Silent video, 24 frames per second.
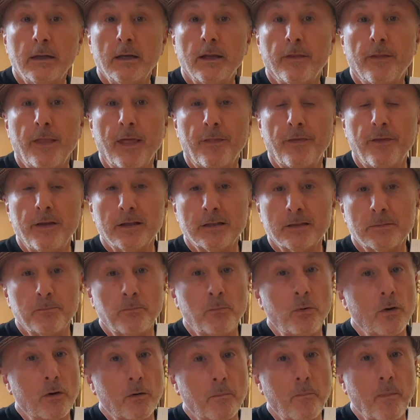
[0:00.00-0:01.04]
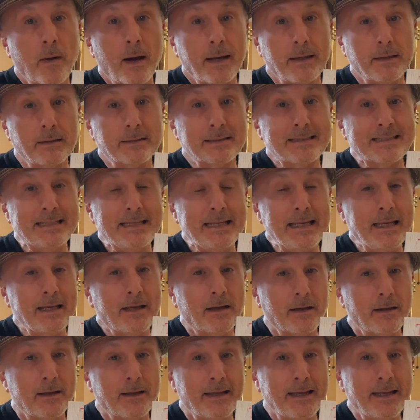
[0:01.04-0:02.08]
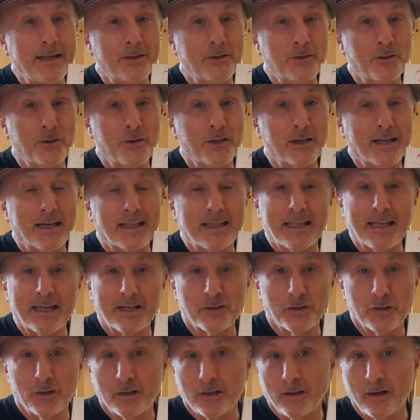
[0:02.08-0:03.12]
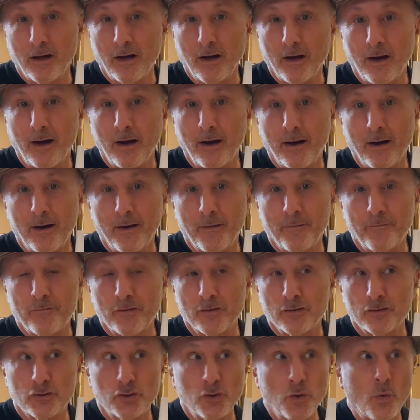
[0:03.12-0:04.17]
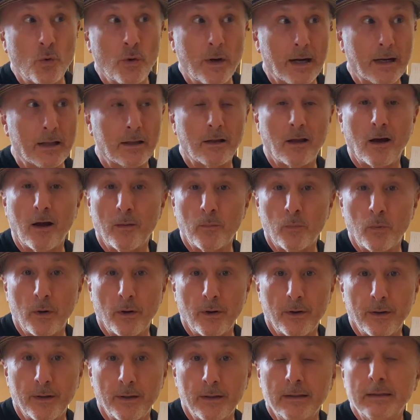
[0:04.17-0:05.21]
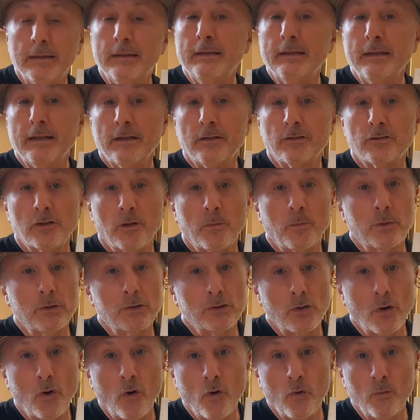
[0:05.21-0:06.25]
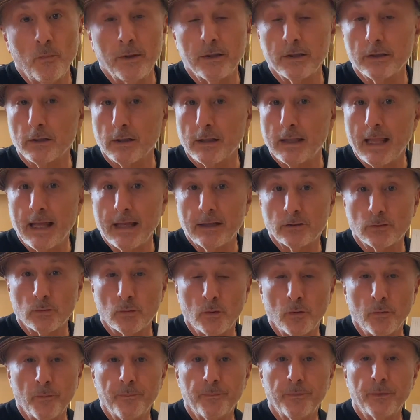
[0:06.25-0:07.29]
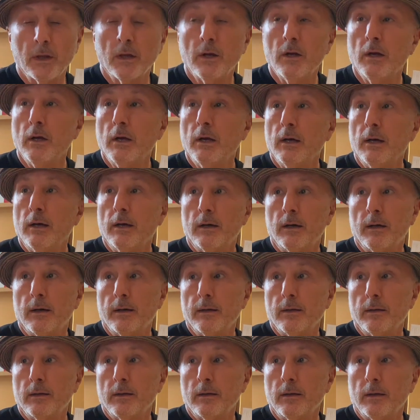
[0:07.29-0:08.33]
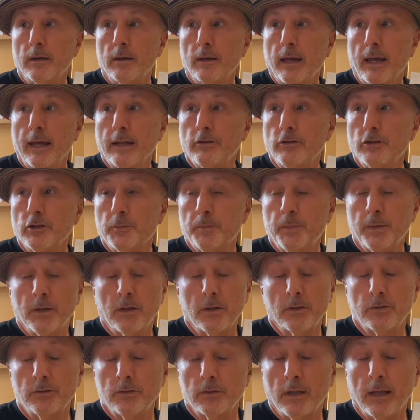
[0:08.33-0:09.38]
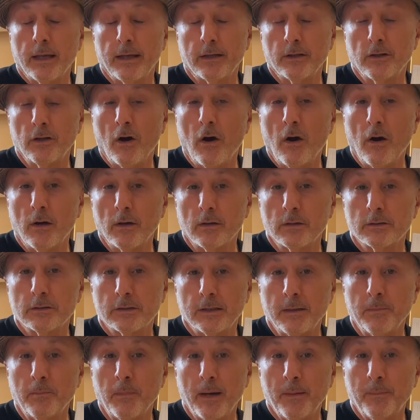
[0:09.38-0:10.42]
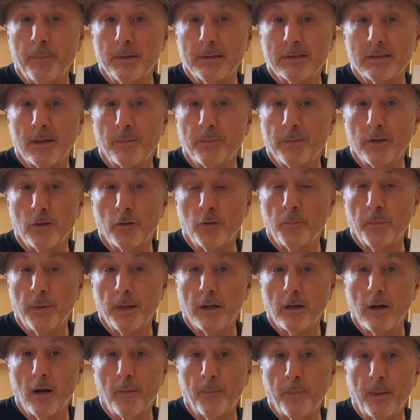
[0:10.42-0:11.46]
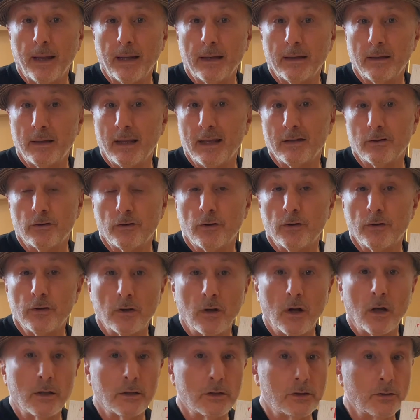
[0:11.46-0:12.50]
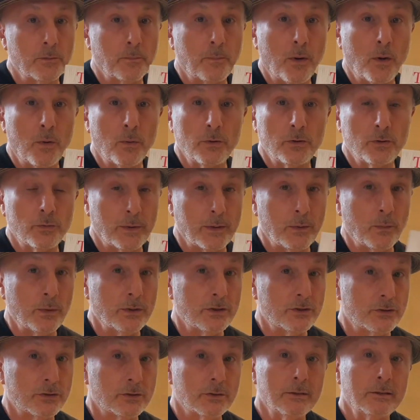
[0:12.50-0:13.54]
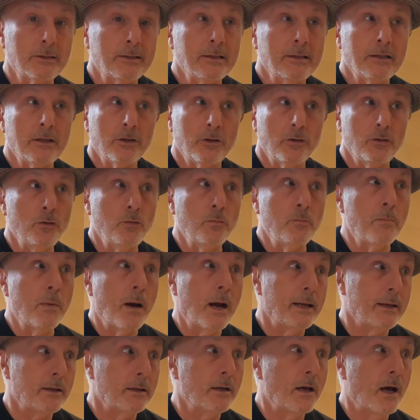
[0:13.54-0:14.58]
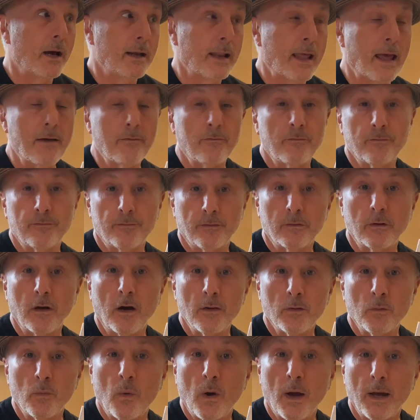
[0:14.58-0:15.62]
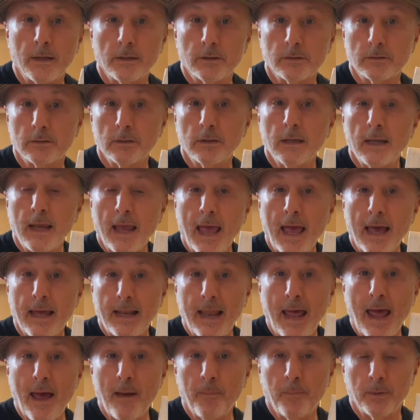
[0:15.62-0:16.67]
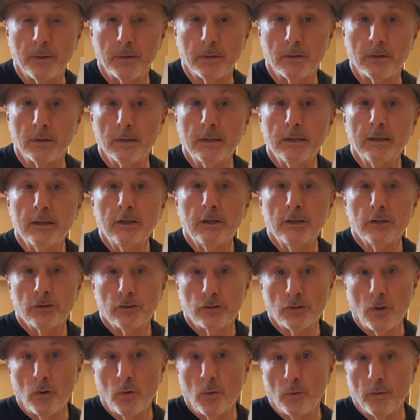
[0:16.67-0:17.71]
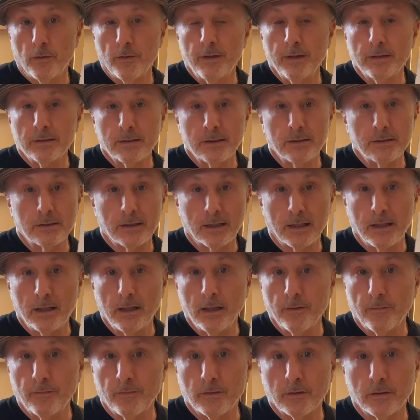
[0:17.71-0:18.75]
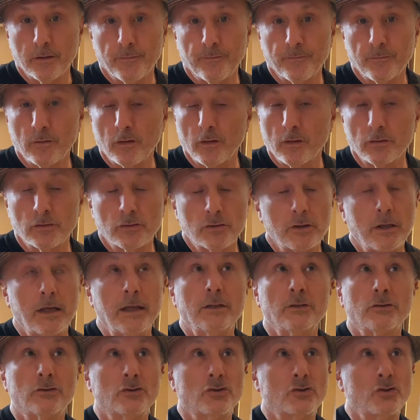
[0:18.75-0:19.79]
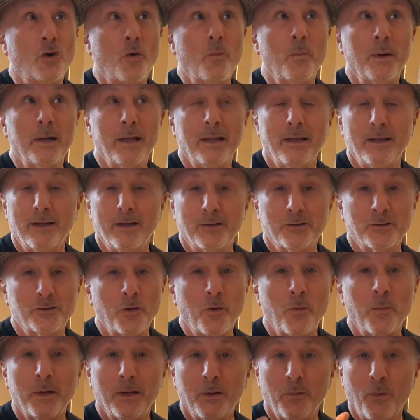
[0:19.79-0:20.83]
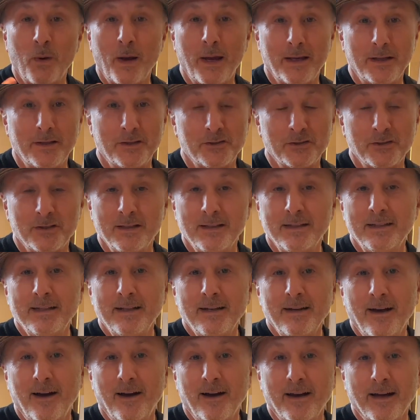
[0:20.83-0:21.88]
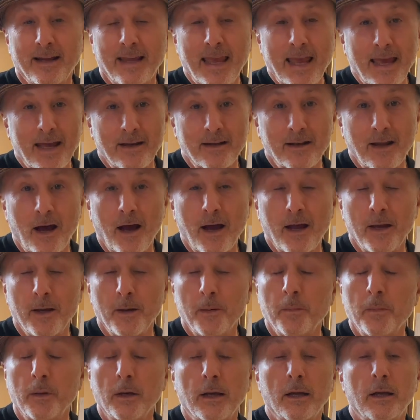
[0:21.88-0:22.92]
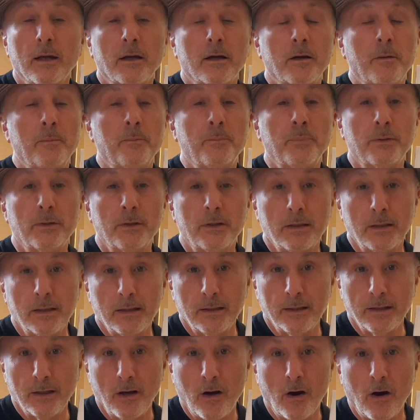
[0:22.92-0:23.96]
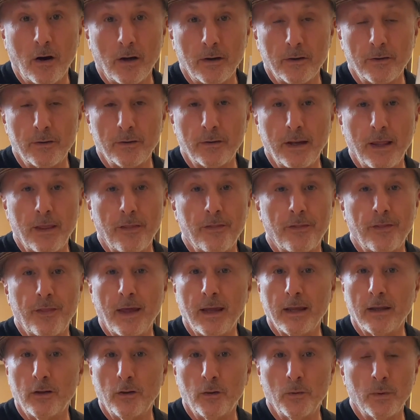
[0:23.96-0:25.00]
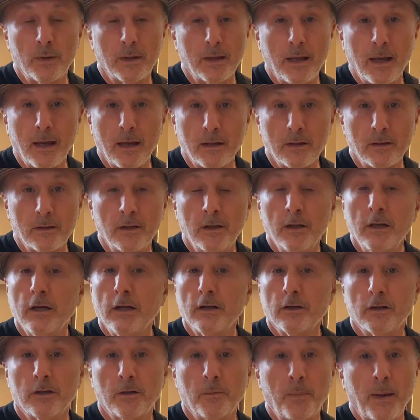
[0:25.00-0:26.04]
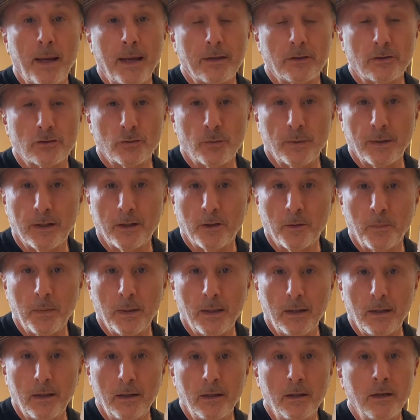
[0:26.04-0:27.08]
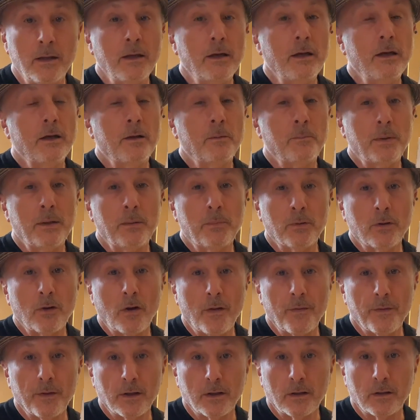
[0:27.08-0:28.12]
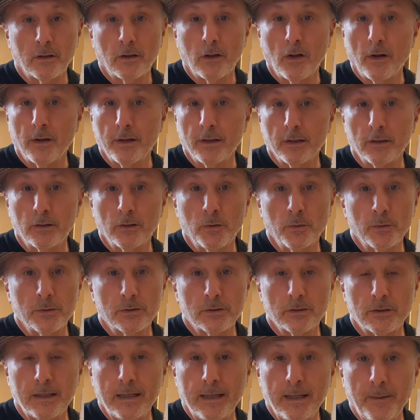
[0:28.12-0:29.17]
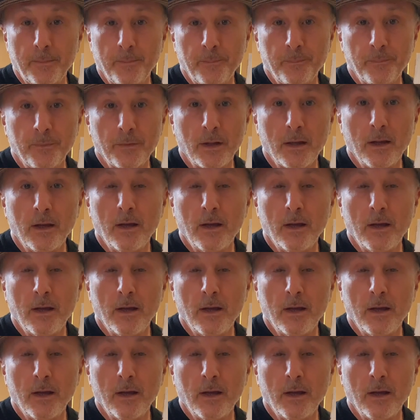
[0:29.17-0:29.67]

that this book might sneak into the collection for sure at a library, in someone's home, in a classroom. And just because you like dogs, it might be something you pick up and get turned on to poetry, which you might not have otherwise had happen. So this is a gift in so many ways. Again, I am completely honored, and thank you again to the Bank Street Committee, people on the Claudia Lewis team.